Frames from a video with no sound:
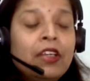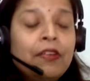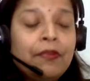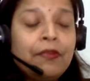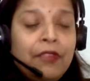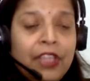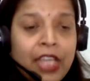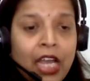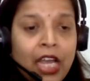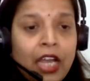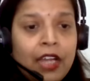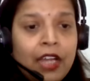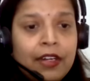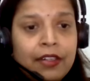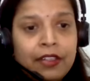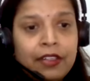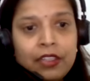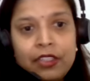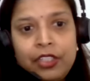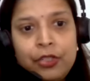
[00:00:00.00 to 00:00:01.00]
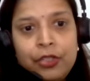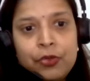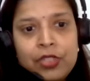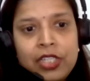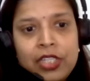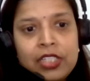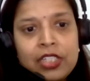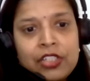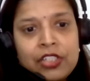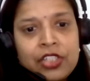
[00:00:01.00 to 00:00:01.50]
we are
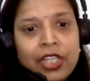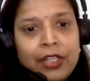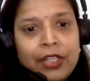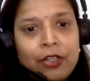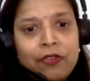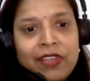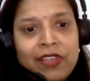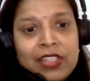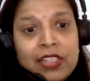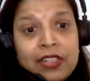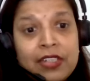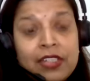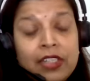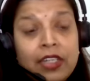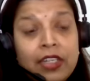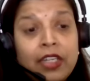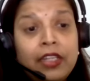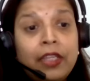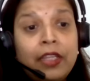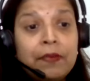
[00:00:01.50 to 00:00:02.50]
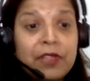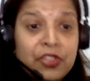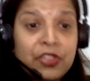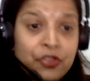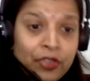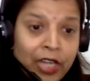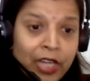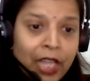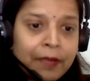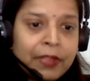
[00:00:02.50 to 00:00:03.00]
using such kind of acids in our
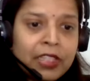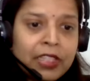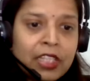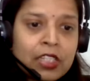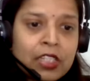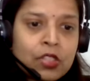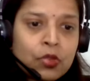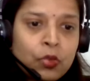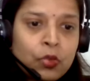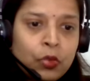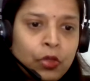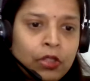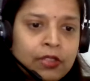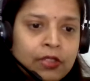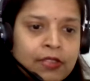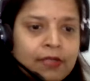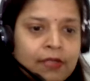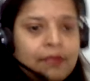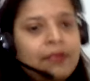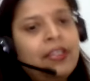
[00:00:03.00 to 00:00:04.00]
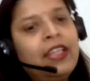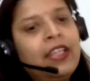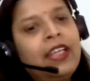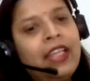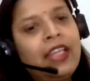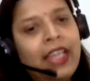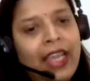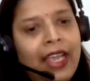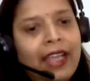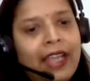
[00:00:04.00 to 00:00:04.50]
chemistry lab in the schools.
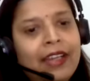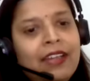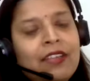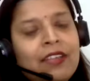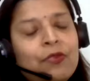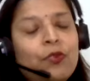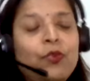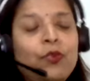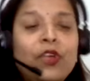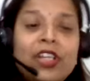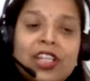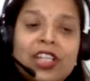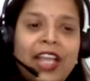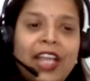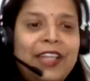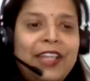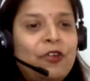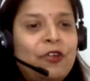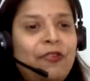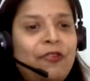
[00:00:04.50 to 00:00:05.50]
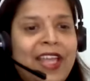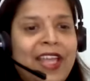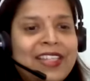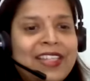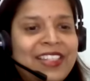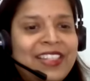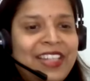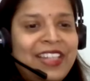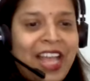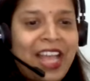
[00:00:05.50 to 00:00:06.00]
And one kind of
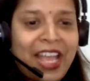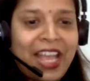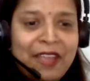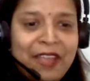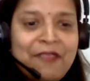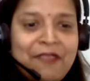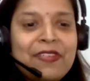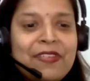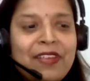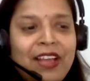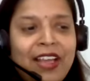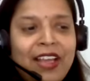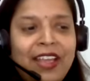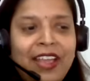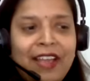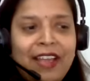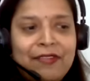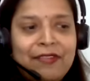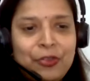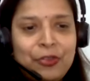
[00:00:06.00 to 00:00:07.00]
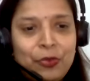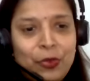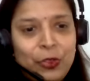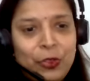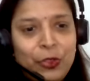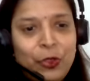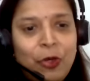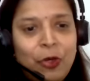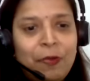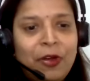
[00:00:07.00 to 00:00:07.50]
acid I have told
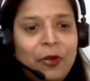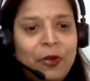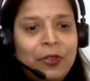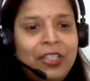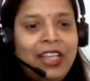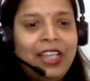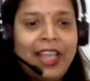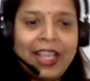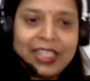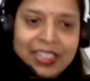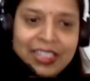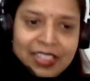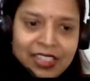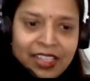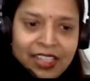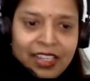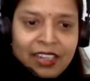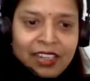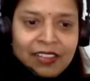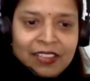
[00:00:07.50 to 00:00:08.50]
you about the HCl